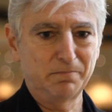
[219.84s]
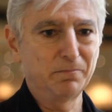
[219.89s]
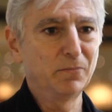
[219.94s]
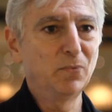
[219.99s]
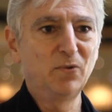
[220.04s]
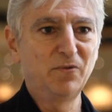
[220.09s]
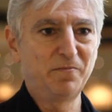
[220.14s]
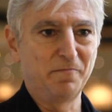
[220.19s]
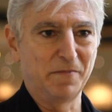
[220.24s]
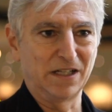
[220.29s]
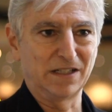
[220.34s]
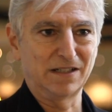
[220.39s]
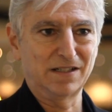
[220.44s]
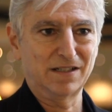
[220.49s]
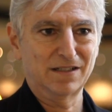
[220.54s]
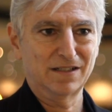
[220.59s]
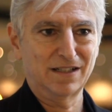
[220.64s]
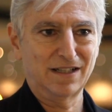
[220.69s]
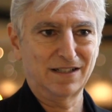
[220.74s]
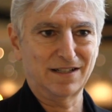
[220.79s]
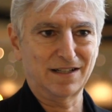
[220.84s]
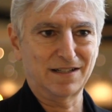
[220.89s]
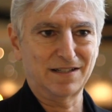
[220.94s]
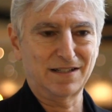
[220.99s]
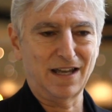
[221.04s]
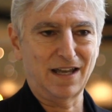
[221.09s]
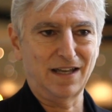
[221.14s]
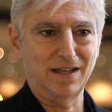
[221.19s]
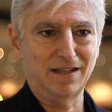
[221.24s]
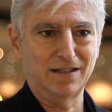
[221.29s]
movement, as I
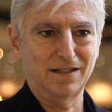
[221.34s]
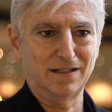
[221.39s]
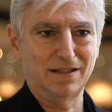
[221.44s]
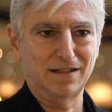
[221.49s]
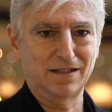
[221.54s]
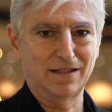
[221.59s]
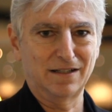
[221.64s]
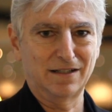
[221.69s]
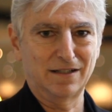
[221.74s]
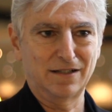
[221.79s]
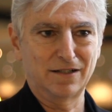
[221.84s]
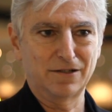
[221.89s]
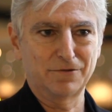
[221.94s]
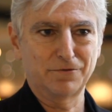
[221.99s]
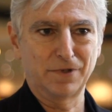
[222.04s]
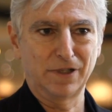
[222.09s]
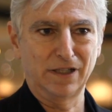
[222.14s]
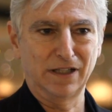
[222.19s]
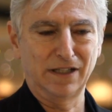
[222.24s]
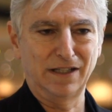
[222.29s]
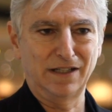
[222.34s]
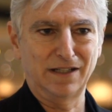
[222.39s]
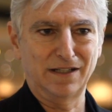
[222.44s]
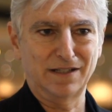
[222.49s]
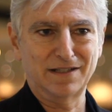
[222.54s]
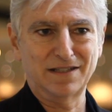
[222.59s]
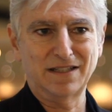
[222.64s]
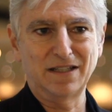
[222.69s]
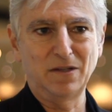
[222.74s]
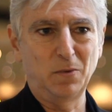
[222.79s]
say, a
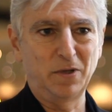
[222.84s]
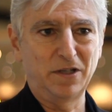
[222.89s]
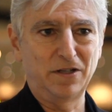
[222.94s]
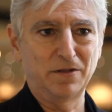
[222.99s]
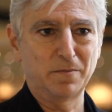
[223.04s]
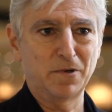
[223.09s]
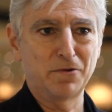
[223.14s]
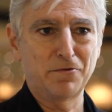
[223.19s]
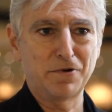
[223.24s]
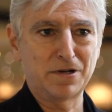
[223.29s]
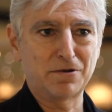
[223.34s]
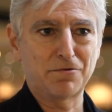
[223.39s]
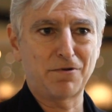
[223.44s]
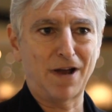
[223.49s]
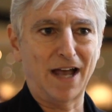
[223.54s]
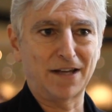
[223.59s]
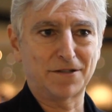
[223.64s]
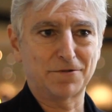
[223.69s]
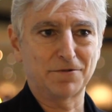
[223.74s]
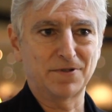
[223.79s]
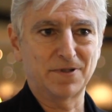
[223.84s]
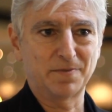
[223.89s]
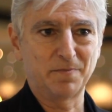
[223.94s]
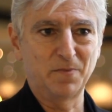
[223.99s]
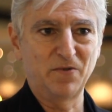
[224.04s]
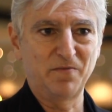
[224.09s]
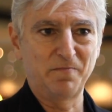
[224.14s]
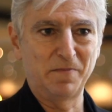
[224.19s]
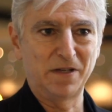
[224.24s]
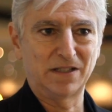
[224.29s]
seaweed or marine grassroots
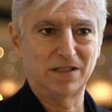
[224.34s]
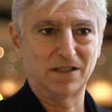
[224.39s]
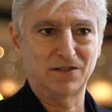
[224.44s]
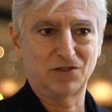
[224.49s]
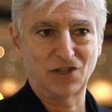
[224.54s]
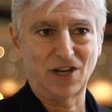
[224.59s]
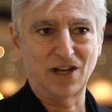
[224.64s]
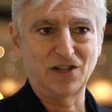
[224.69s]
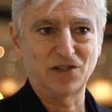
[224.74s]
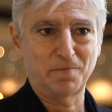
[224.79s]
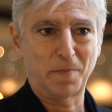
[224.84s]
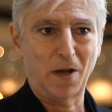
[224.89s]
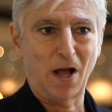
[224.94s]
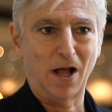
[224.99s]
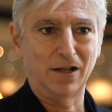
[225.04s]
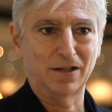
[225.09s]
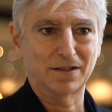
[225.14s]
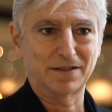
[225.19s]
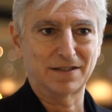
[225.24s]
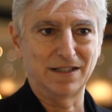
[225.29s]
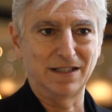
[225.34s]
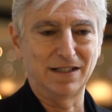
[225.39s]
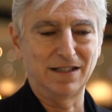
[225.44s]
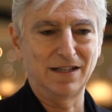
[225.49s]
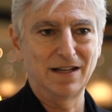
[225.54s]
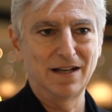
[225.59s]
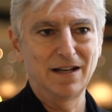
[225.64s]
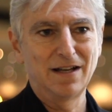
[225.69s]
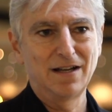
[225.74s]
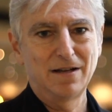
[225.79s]
movement to change policy,
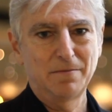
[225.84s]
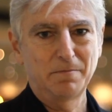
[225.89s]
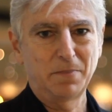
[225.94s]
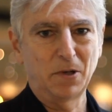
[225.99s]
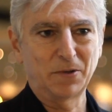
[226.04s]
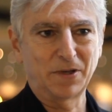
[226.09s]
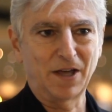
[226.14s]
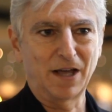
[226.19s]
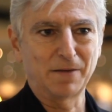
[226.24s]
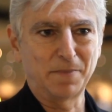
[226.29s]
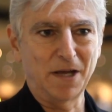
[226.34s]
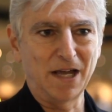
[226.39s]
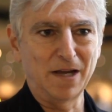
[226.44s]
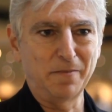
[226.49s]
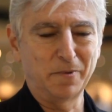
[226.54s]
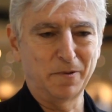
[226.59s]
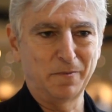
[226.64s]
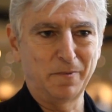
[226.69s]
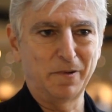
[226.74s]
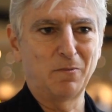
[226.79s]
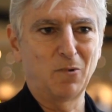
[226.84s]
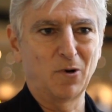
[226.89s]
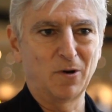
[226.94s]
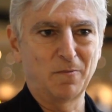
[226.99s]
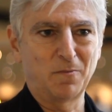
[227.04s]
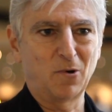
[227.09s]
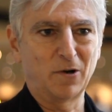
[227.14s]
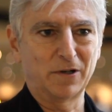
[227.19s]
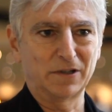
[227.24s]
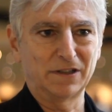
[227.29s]
both on paper but more
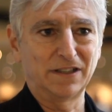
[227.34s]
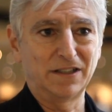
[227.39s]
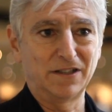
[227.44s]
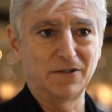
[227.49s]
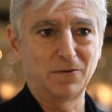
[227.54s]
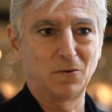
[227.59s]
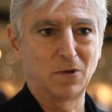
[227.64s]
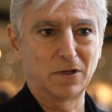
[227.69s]
importantly in the